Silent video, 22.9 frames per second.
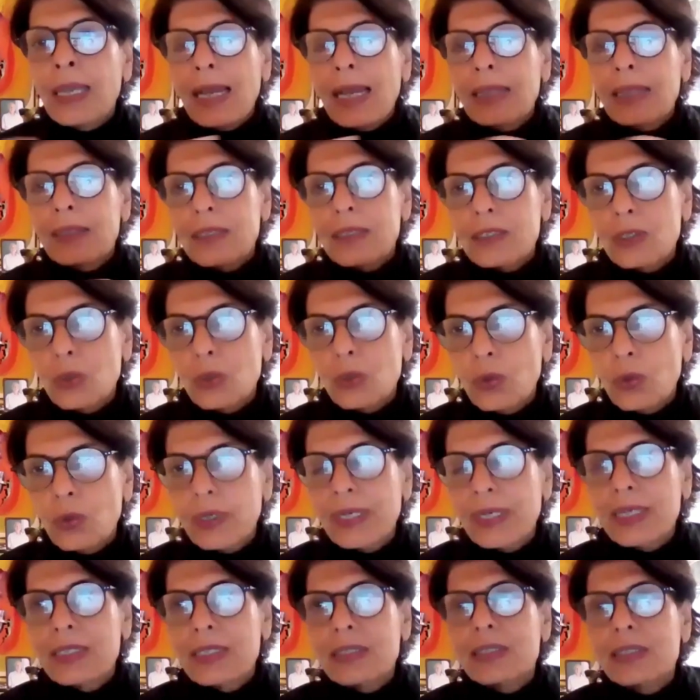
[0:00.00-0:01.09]
and this
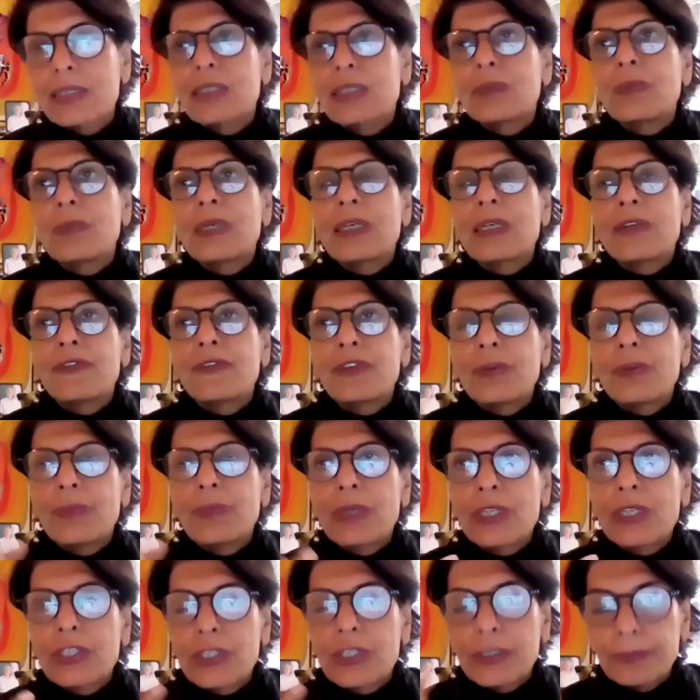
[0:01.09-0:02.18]
low-grade systemic
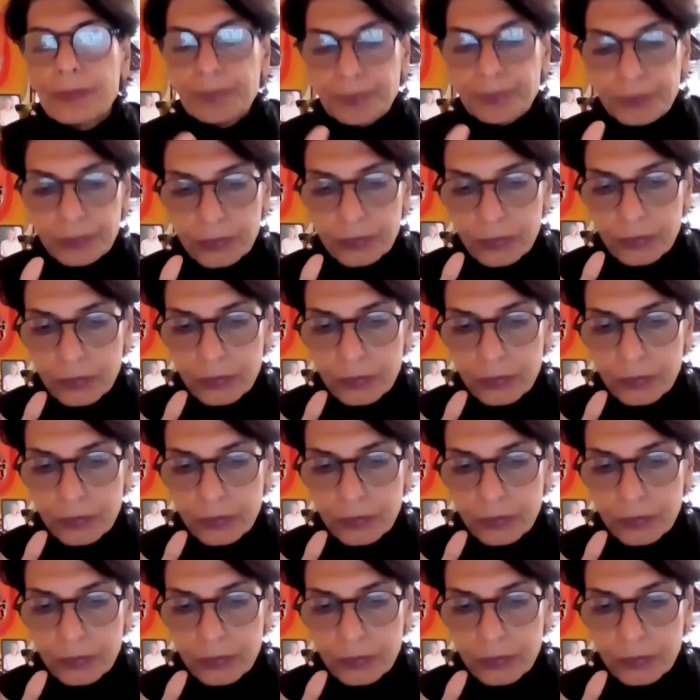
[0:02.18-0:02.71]
inflammation